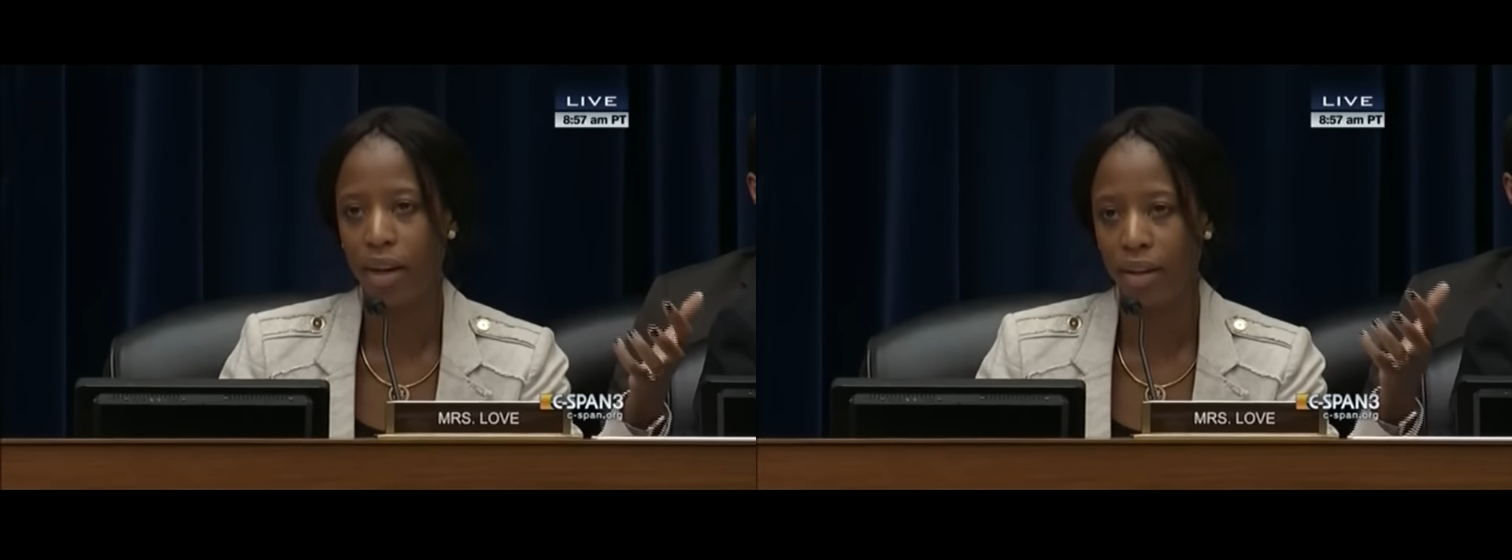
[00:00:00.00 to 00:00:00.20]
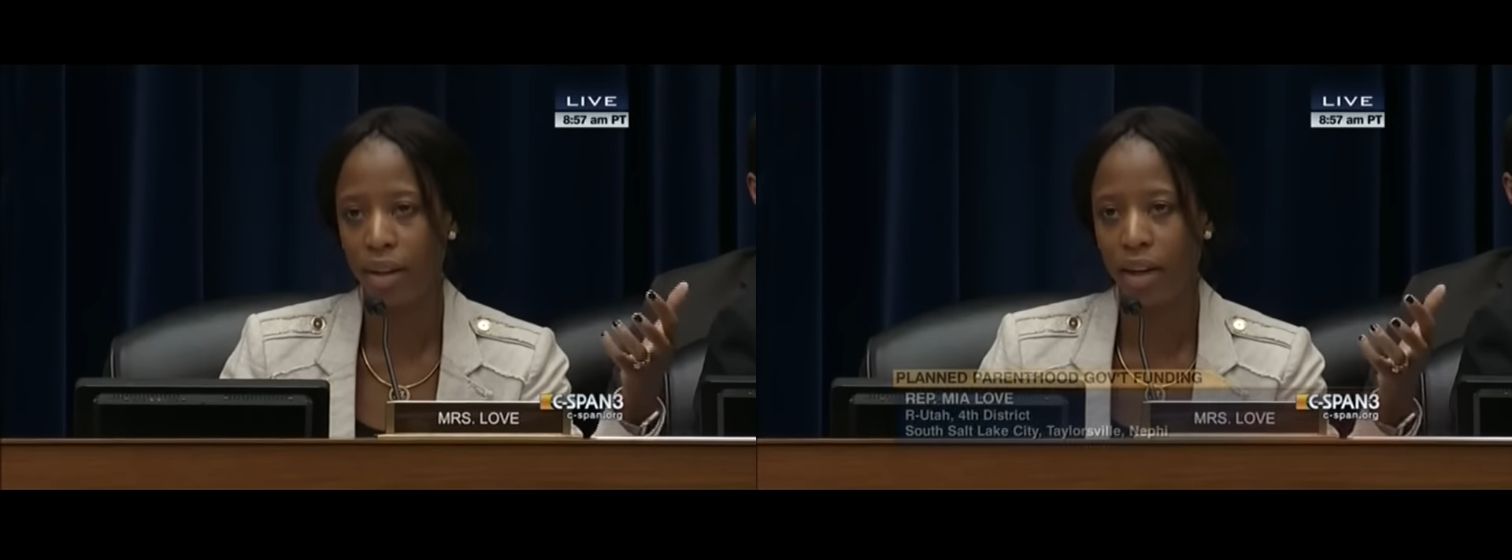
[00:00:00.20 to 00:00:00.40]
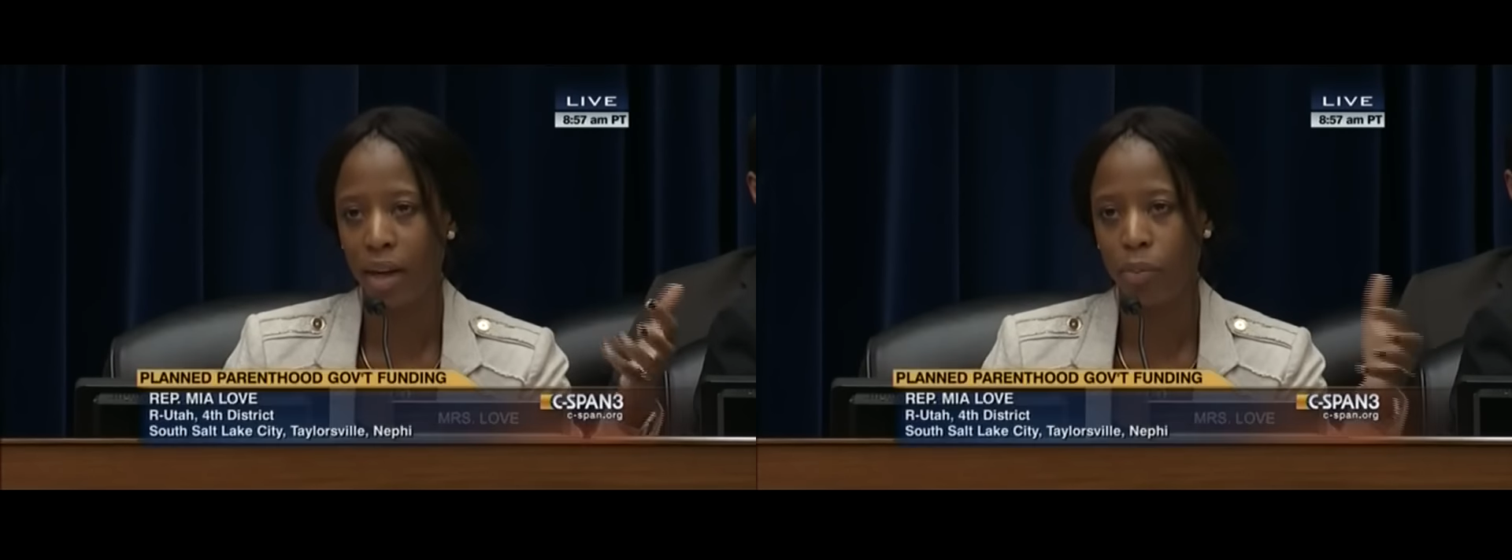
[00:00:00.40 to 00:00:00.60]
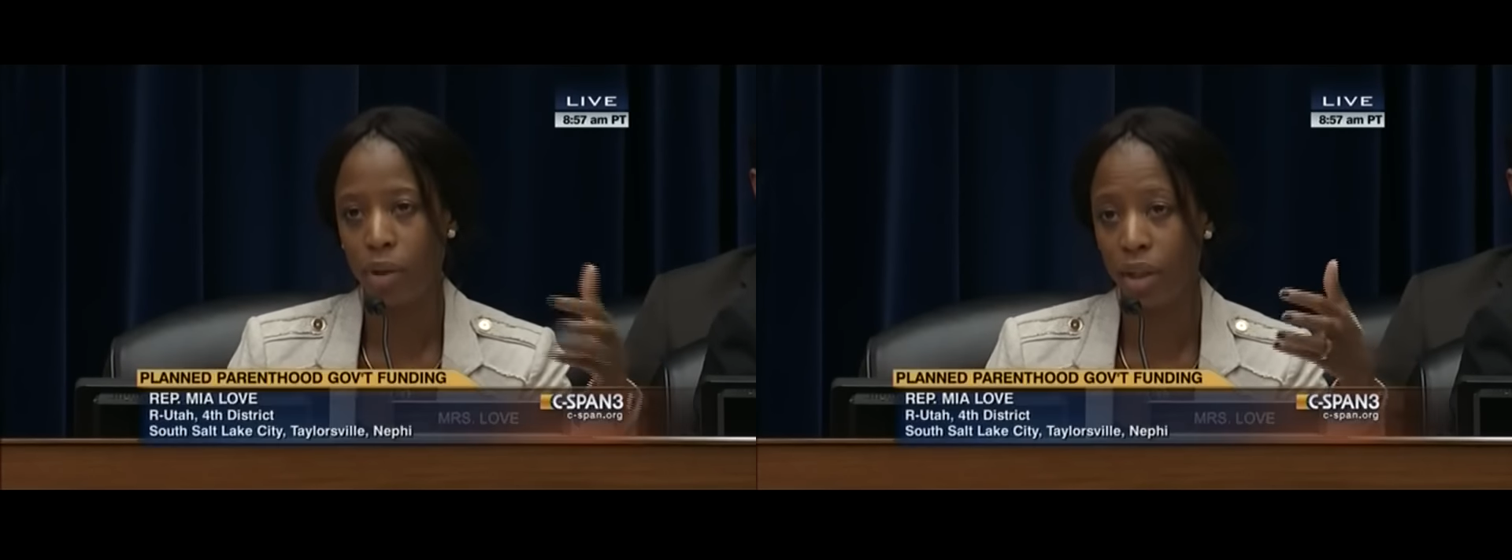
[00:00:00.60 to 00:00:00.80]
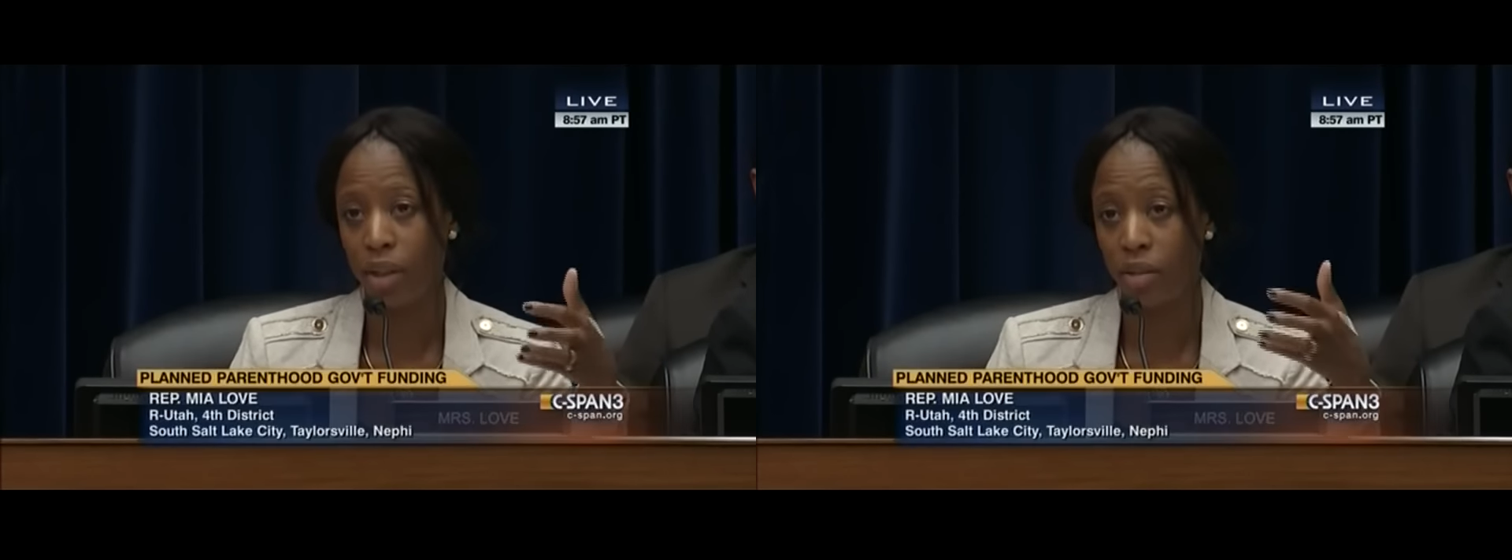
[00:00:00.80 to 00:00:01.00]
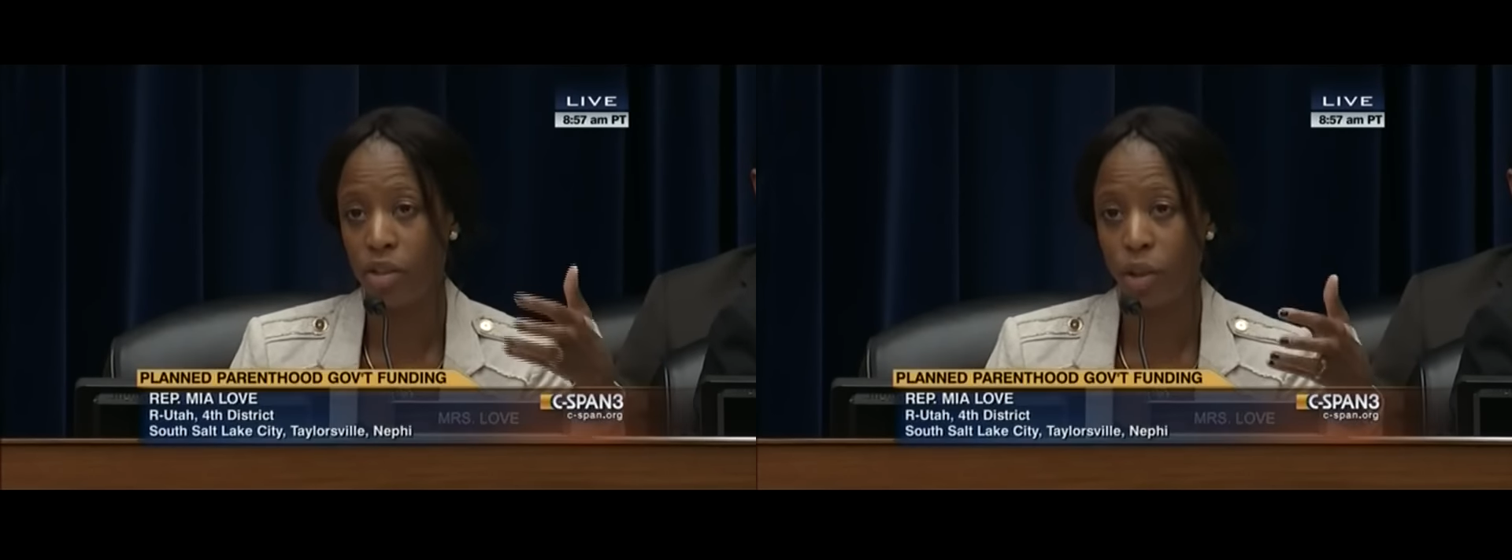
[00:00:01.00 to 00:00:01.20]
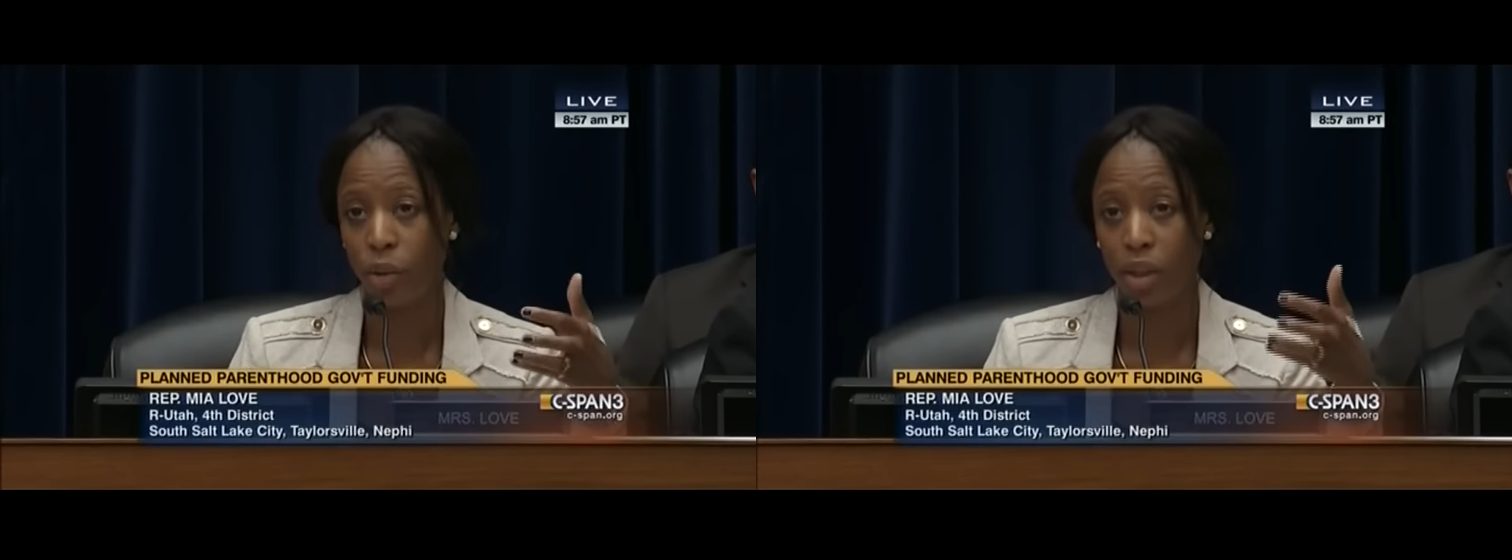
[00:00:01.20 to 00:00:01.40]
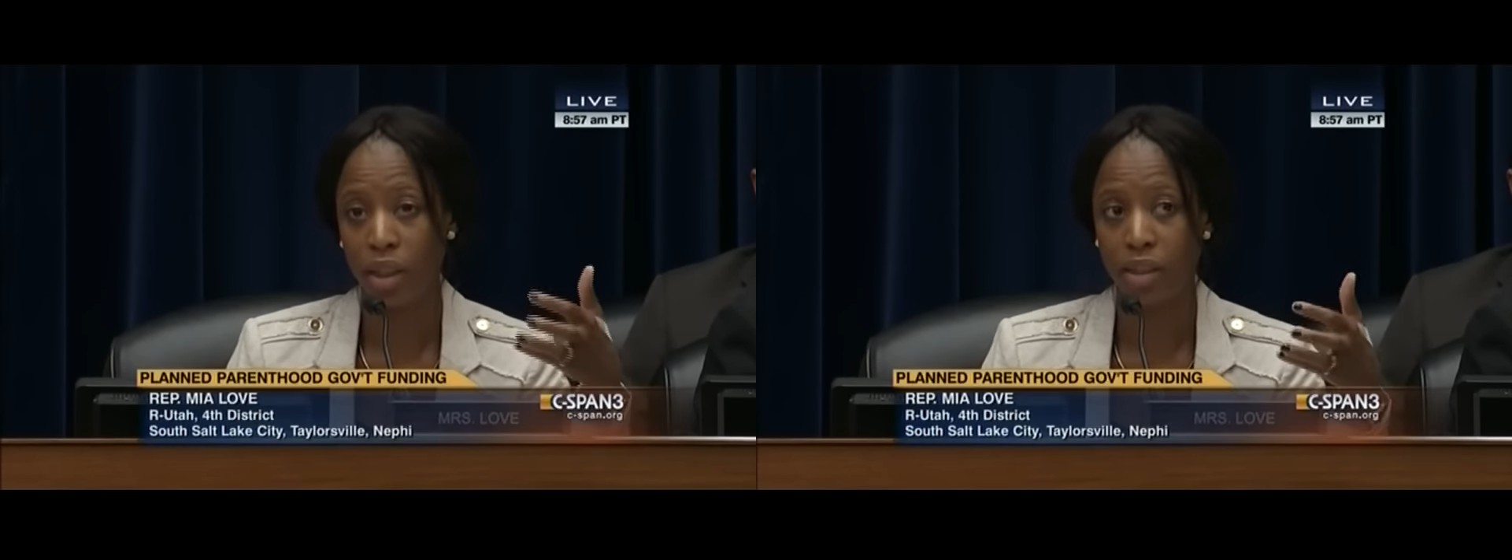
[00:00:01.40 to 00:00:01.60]
funding and put it
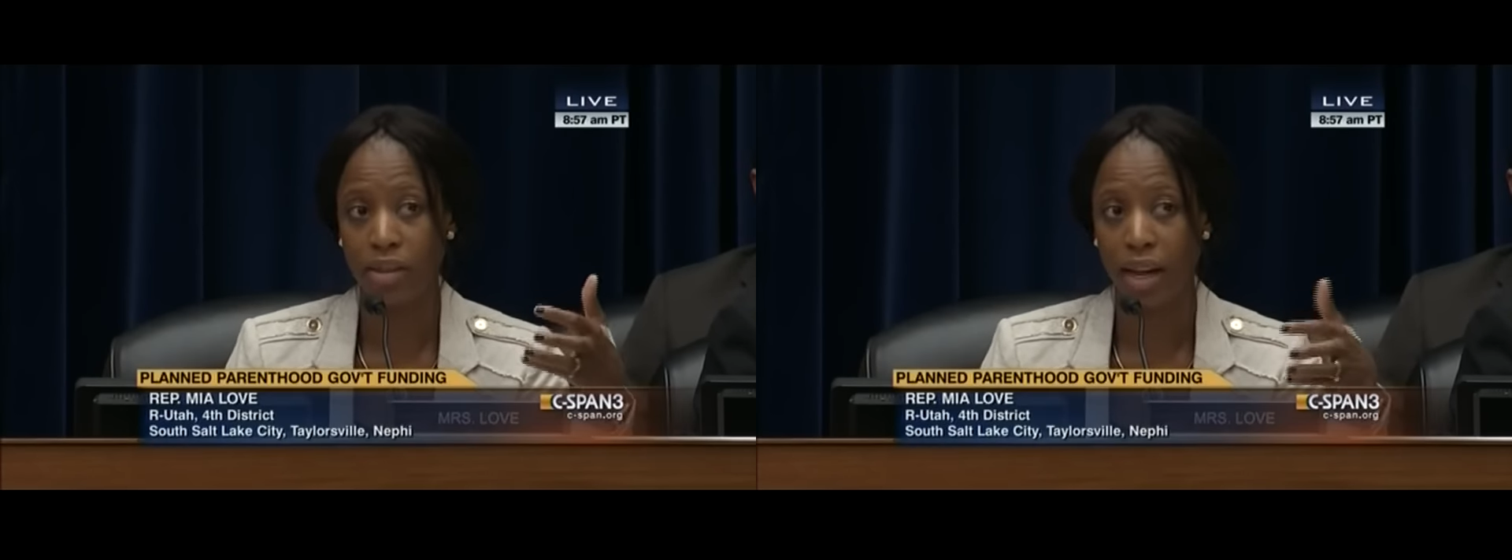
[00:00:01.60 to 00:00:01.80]
into clinics